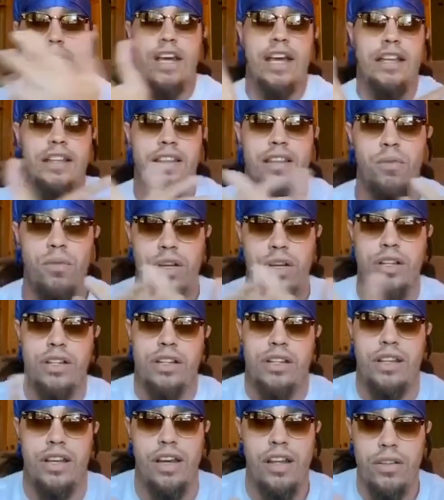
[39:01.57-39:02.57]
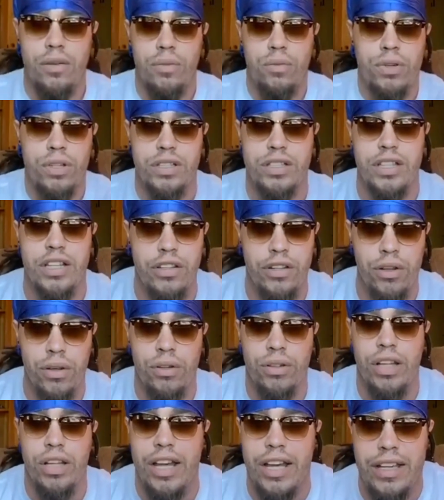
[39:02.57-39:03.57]
take the other one that you
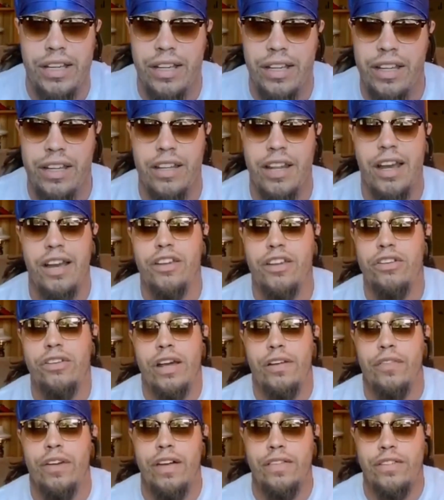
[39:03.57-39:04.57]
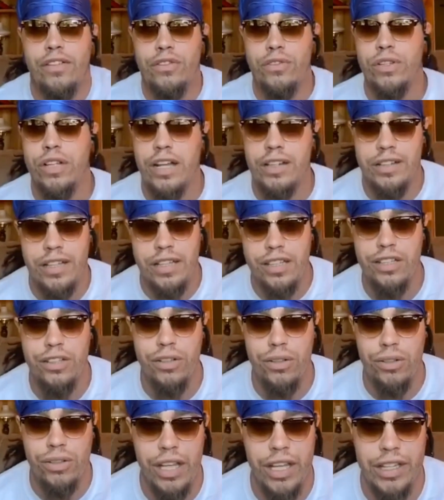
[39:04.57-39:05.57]
don't like, and now you never have to do that thing
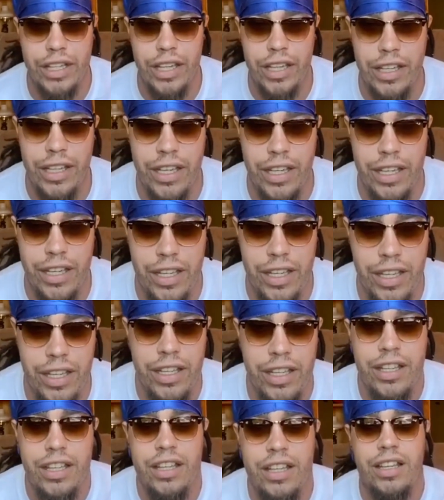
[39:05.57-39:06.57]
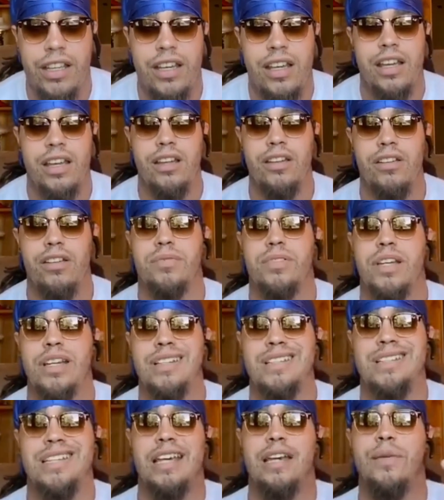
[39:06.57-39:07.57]
you don't like again. You know what I'm
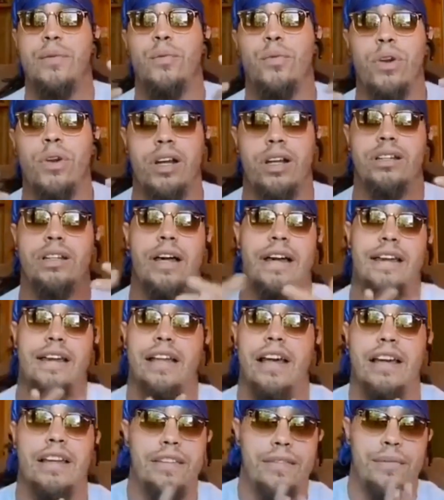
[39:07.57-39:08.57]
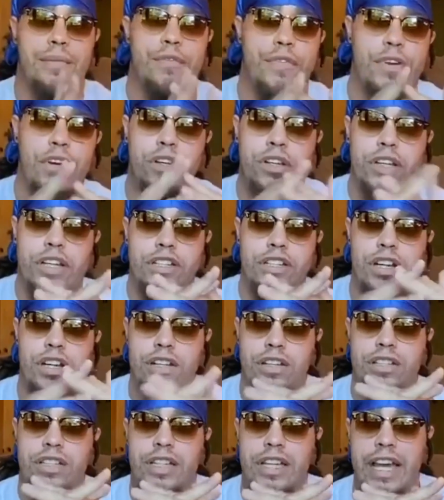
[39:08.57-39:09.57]
saying? Teamwork, like fill each
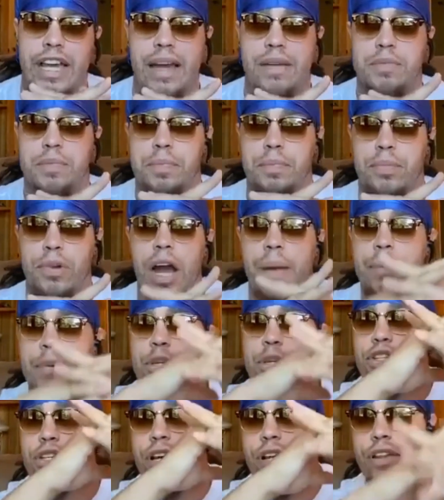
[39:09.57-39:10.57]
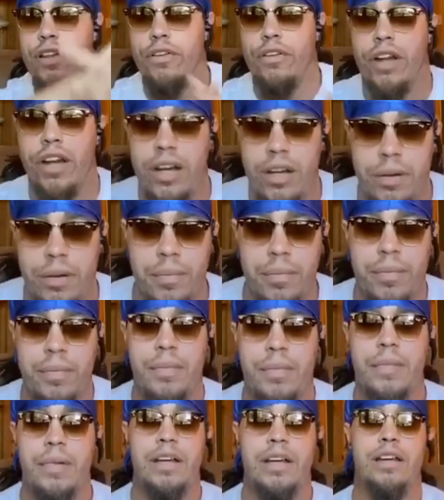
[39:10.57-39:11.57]
other's gaps, prop each other up.
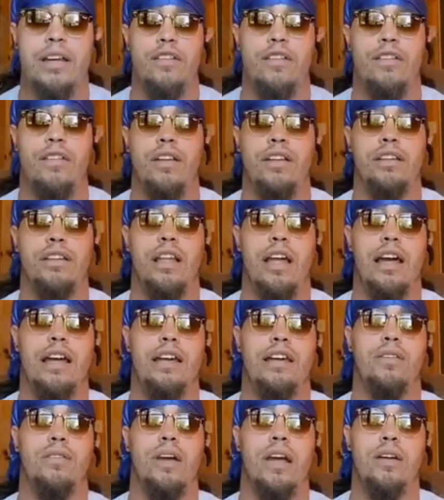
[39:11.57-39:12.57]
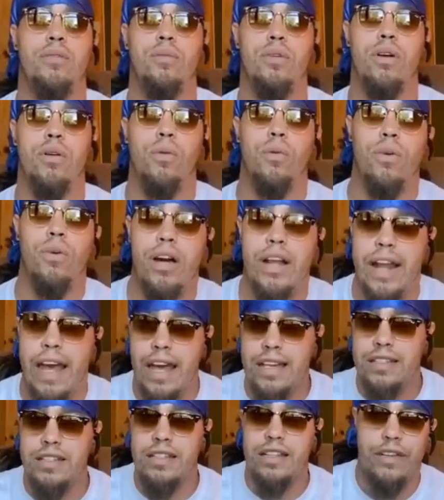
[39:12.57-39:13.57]
Like where one
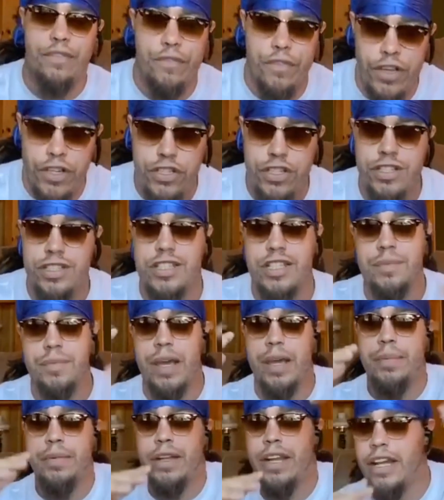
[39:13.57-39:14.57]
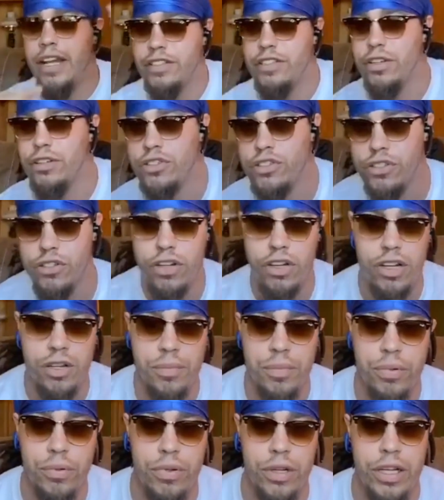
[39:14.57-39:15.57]
has a deficiency, maybe that's your
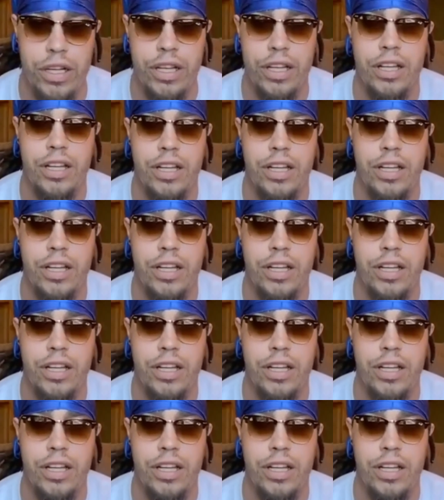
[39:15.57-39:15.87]
strong point.